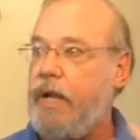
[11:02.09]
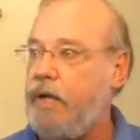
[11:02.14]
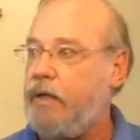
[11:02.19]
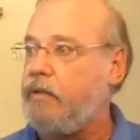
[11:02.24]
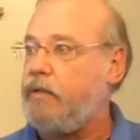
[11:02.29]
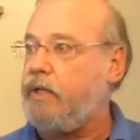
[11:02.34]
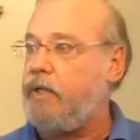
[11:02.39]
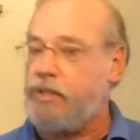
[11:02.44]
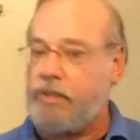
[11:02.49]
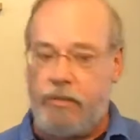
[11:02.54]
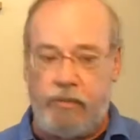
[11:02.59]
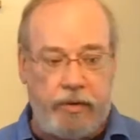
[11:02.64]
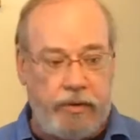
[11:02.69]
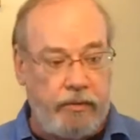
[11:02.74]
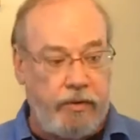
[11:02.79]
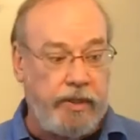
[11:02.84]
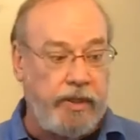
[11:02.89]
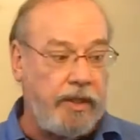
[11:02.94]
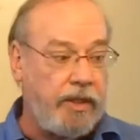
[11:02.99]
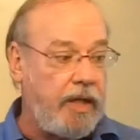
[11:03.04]
around us and we
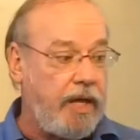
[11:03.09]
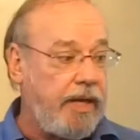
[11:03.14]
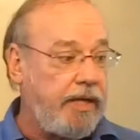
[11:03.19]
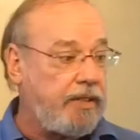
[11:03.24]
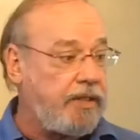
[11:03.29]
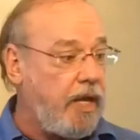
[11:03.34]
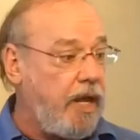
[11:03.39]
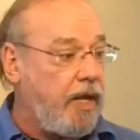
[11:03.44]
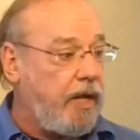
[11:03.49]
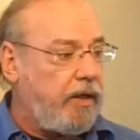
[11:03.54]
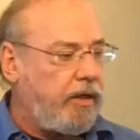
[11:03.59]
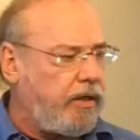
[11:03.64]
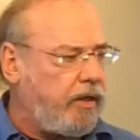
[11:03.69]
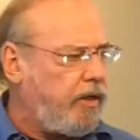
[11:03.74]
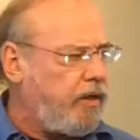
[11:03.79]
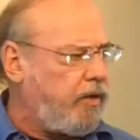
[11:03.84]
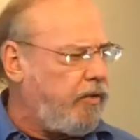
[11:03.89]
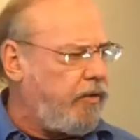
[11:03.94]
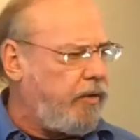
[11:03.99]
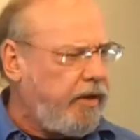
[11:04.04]
realize,
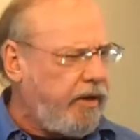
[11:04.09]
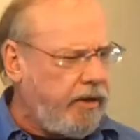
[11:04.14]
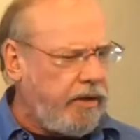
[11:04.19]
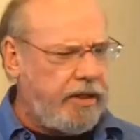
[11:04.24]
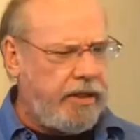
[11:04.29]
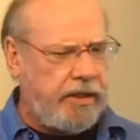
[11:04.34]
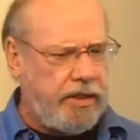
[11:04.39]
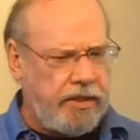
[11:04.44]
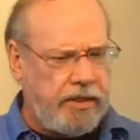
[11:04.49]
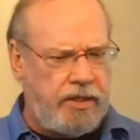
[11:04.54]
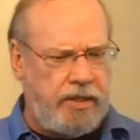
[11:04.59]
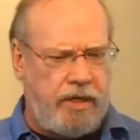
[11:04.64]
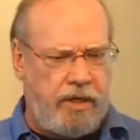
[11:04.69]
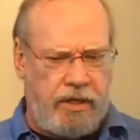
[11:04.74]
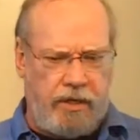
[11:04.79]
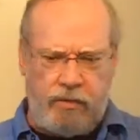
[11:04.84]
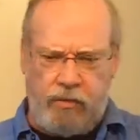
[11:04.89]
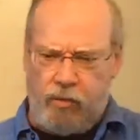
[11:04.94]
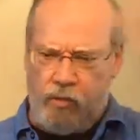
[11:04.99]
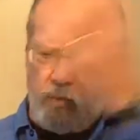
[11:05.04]
you know, there is
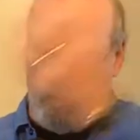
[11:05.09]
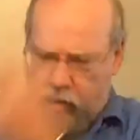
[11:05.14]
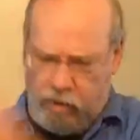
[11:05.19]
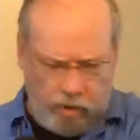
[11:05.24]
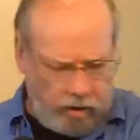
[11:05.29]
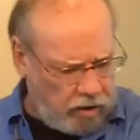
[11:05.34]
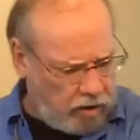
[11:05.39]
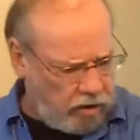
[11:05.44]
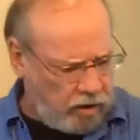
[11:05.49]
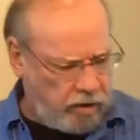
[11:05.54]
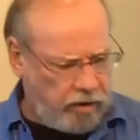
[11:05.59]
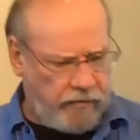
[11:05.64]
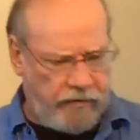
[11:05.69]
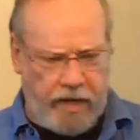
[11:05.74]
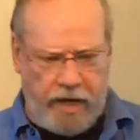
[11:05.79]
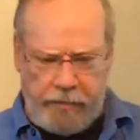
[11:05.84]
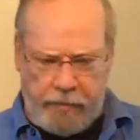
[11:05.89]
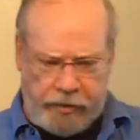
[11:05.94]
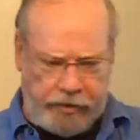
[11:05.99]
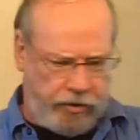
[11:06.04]
a world of
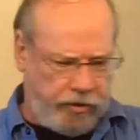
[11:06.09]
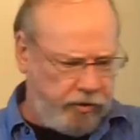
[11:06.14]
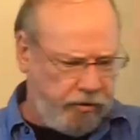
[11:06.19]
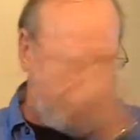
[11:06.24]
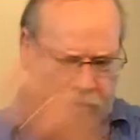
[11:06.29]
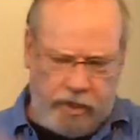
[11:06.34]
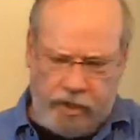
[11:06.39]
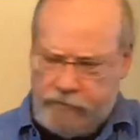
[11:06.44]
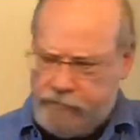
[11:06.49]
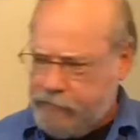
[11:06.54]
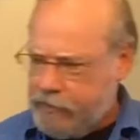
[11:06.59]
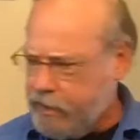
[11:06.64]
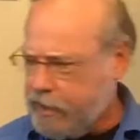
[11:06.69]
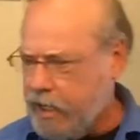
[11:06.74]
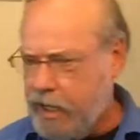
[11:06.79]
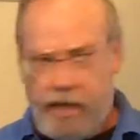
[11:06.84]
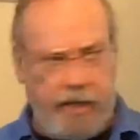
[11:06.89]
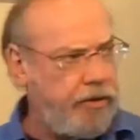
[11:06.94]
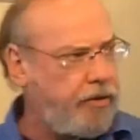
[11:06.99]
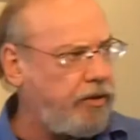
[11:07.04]
opportunity for
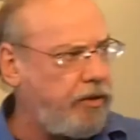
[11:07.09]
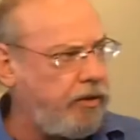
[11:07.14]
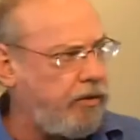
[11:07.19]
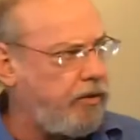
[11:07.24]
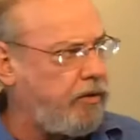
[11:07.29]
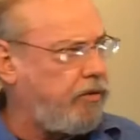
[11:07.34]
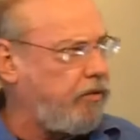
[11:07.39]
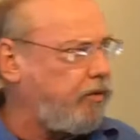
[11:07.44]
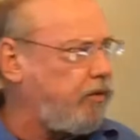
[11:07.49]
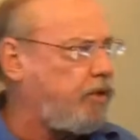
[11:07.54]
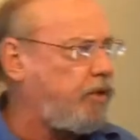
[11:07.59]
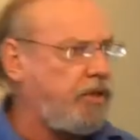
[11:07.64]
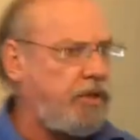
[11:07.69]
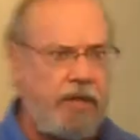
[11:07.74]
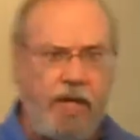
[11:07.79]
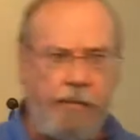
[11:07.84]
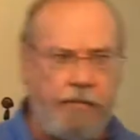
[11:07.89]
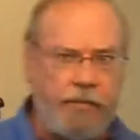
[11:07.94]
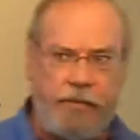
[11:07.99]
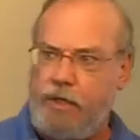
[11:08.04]
God to do
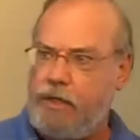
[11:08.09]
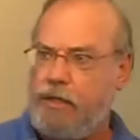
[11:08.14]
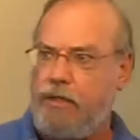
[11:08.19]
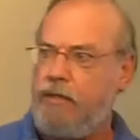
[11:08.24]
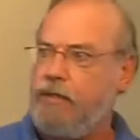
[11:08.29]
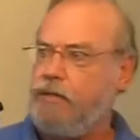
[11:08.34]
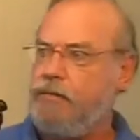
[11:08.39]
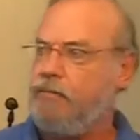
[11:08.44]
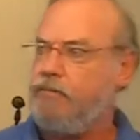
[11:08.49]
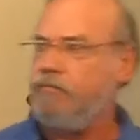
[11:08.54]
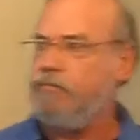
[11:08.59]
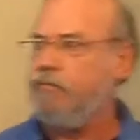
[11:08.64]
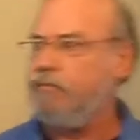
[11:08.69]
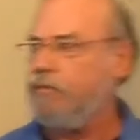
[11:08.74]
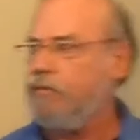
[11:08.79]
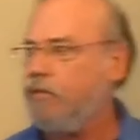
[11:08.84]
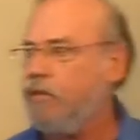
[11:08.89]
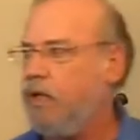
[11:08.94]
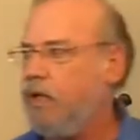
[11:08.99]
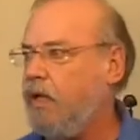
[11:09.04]
something.
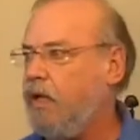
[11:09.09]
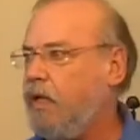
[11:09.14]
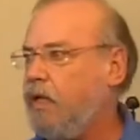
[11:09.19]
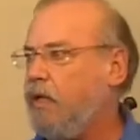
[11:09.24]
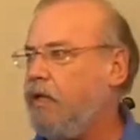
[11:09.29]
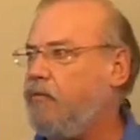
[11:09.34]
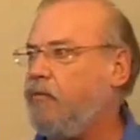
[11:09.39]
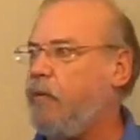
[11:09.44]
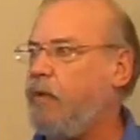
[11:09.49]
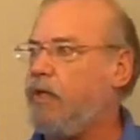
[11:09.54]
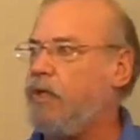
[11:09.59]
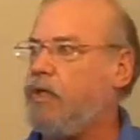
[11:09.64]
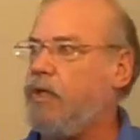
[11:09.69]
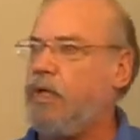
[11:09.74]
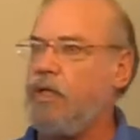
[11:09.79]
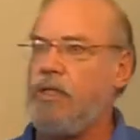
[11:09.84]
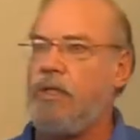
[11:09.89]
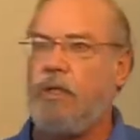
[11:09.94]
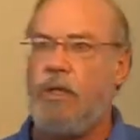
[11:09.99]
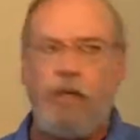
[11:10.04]
If we
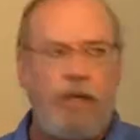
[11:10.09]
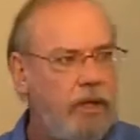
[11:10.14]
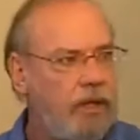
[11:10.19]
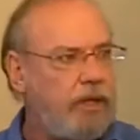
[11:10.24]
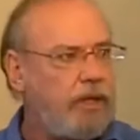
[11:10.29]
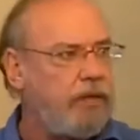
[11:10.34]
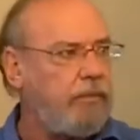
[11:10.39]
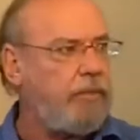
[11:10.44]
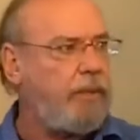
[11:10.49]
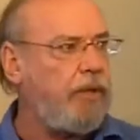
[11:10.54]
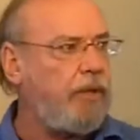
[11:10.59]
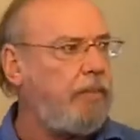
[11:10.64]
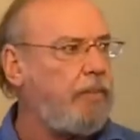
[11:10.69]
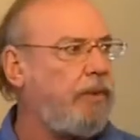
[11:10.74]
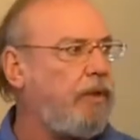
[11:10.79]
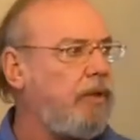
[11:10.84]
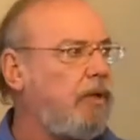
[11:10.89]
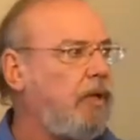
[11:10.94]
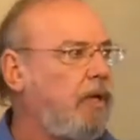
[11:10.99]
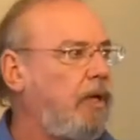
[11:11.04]
just look at
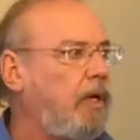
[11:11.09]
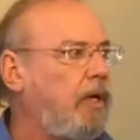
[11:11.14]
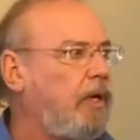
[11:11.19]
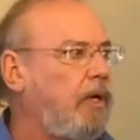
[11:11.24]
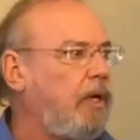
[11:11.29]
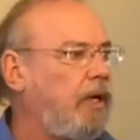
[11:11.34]
people